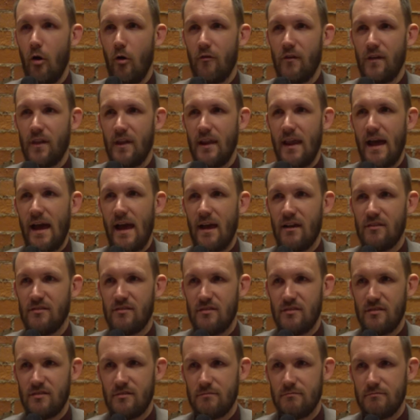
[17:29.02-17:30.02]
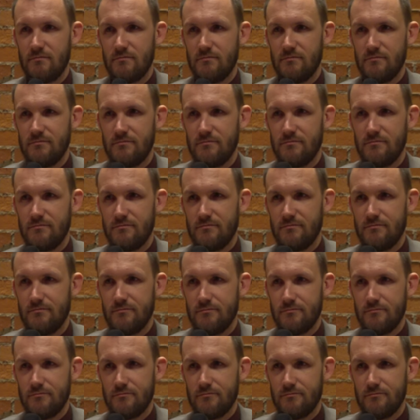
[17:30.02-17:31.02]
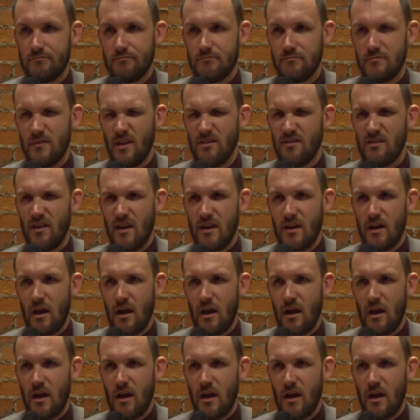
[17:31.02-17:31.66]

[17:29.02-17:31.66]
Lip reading: over the last, let's say,